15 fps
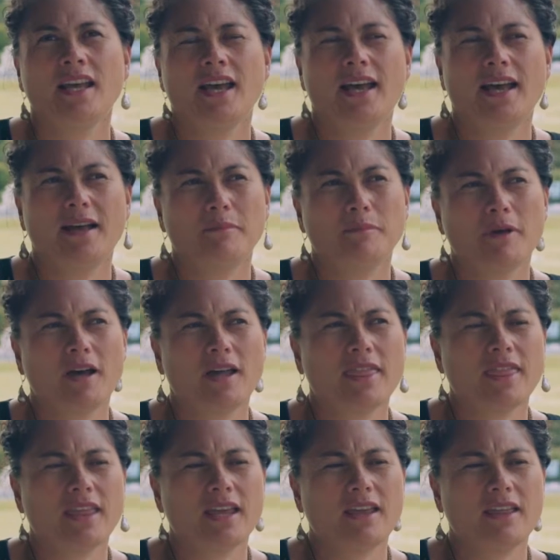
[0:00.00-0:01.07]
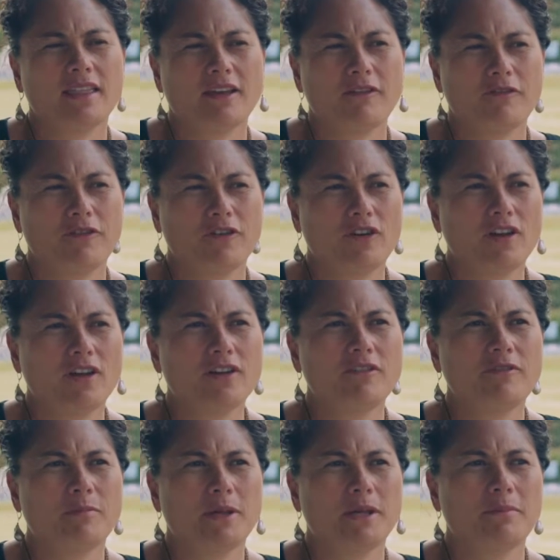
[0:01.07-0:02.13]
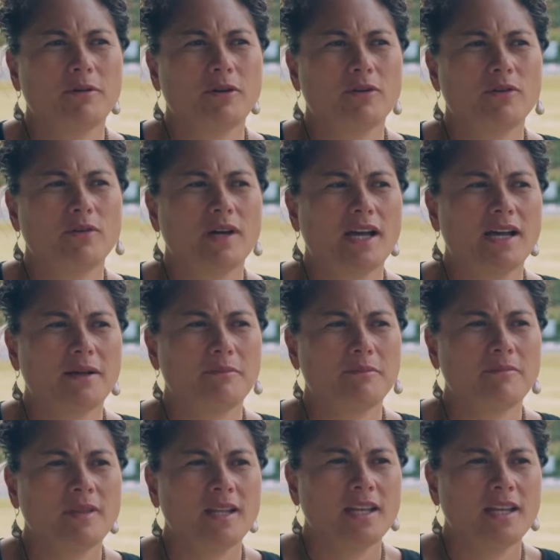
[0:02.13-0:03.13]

Um, I think that for a lot of people, um,